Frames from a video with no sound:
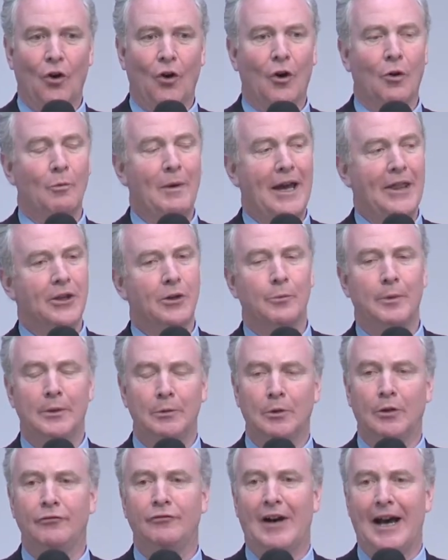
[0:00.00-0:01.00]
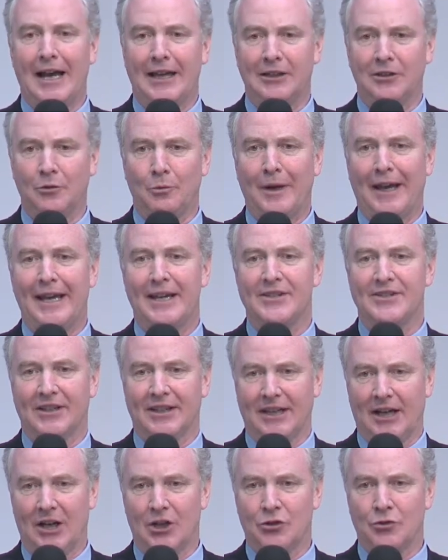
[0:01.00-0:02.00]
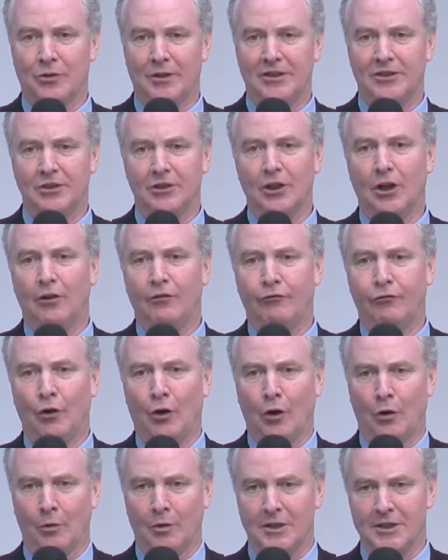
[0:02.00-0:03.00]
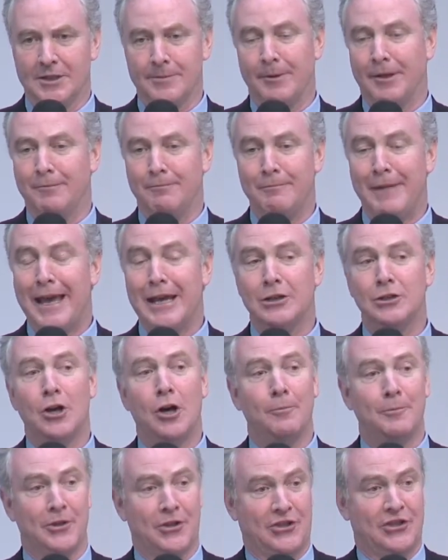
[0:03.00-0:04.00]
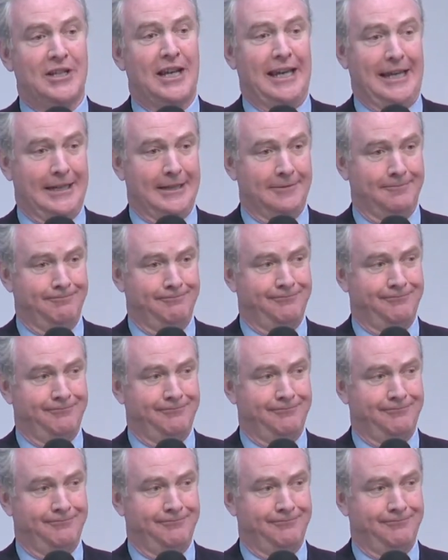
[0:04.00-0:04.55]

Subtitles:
or whether we will find a way as a country to go forwards. But make no mistake,